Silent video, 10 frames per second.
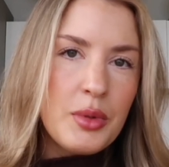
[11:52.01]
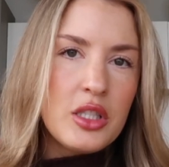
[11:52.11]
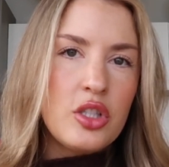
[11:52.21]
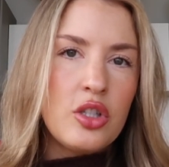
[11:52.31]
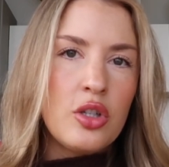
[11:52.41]

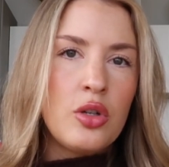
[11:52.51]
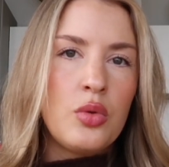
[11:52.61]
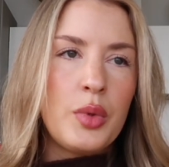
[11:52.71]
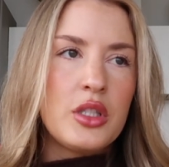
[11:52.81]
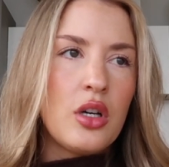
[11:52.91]
me to.
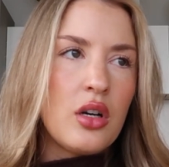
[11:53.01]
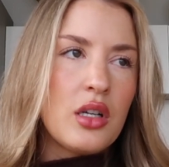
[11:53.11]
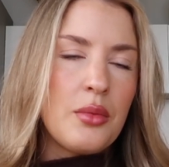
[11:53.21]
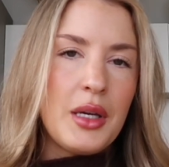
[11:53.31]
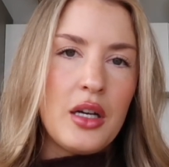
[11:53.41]
We
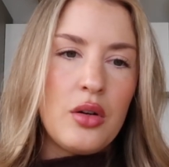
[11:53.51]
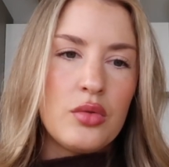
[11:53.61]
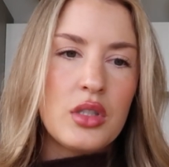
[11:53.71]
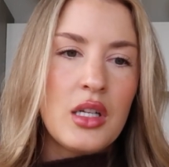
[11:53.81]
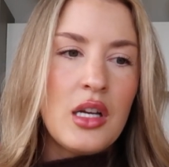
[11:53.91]
talk about